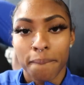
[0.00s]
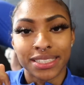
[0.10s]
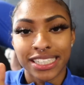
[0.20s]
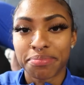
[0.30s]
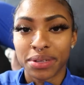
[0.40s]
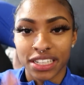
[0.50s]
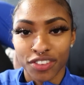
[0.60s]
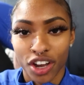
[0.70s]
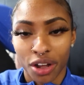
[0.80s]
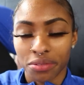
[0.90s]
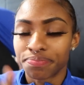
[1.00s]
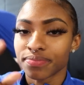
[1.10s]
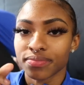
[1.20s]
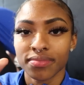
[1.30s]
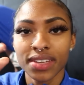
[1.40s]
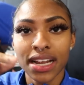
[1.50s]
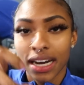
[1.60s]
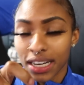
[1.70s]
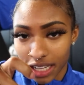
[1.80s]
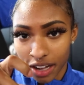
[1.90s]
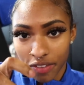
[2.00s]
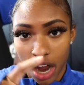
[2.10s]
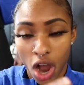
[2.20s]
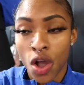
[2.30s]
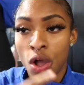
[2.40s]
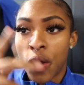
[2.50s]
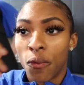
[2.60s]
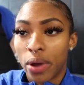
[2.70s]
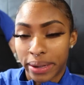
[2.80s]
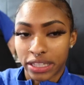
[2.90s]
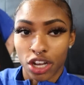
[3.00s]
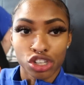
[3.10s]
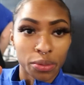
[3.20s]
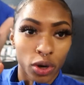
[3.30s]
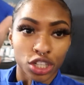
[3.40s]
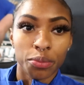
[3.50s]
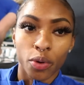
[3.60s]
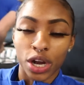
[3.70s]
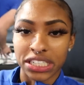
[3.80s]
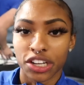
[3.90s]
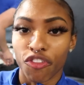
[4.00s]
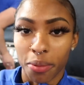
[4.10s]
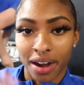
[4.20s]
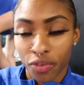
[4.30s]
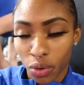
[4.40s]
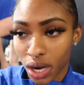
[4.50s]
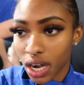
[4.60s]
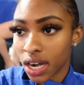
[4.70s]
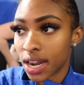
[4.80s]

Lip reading: But just believe y'all, love y'all. We're about to go support the boys in the 4x4.